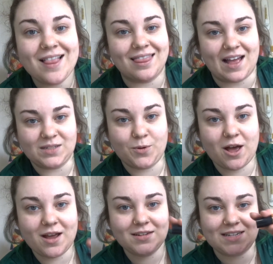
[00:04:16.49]
Last
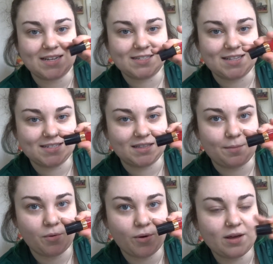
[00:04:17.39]
product is this
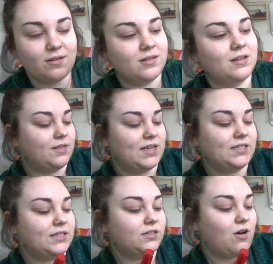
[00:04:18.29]
lip oil. This
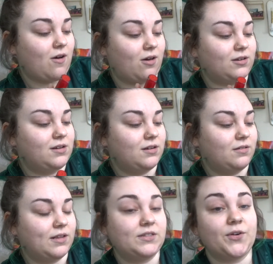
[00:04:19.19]
is called,
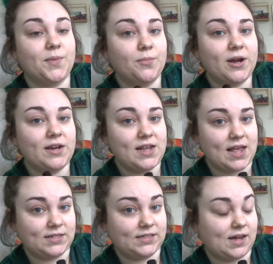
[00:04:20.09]
it's from the brand
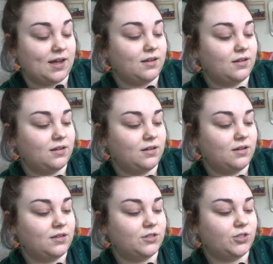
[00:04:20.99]
Yensa
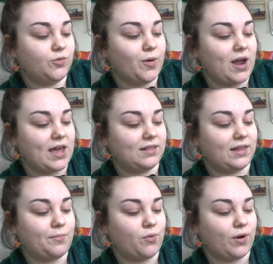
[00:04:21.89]
Super 8
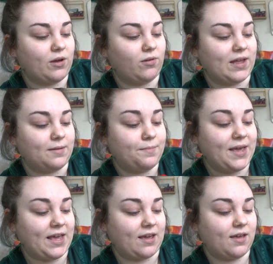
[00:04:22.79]
Lip Oil in
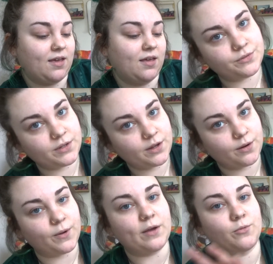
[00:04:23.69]
pink. really good
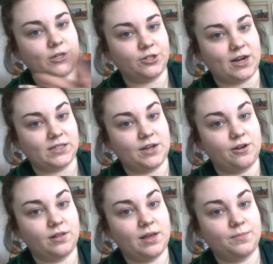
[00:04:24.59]
way of moisturizing
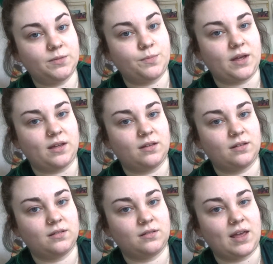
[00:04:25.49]
your lips, but
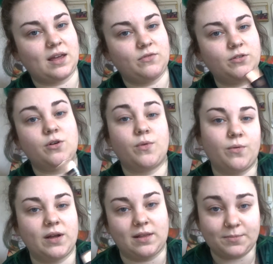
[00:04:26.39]
like if you don't want to
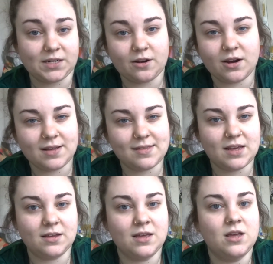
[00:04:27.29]
wear lipstick or
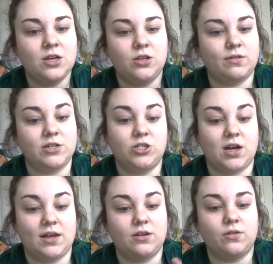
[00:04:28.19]
anything,
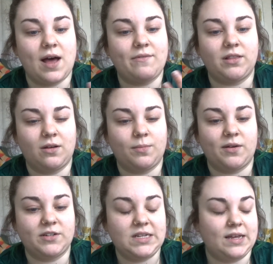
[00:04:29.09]
you'll have a little bit of
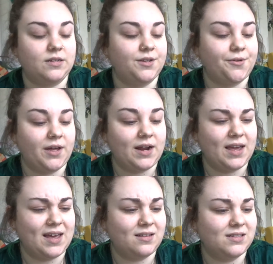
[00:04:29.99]
a tint to it, I
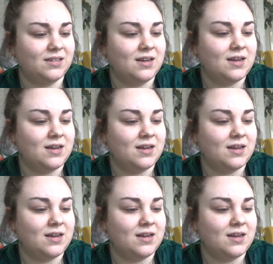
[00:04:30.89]
guess.